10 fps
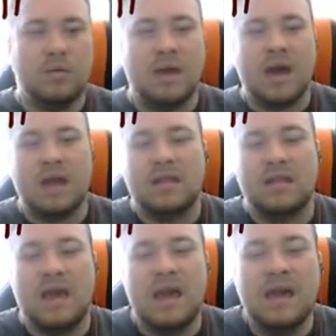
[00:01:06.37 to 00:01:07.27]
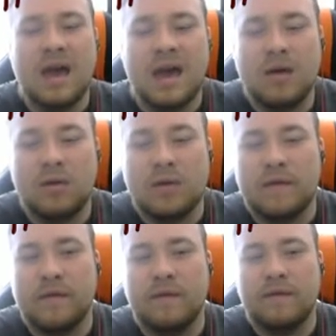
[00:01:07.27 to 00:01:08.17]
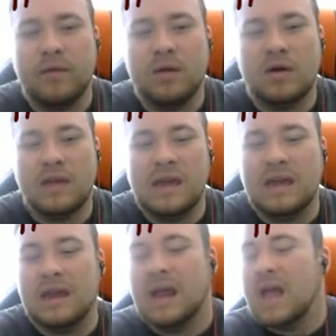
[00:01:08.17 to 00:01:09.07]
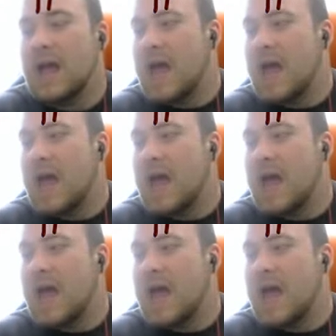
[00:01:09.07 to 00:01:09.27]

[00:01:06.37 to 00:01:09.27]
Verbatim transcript: We got Dega, who's level fourteen,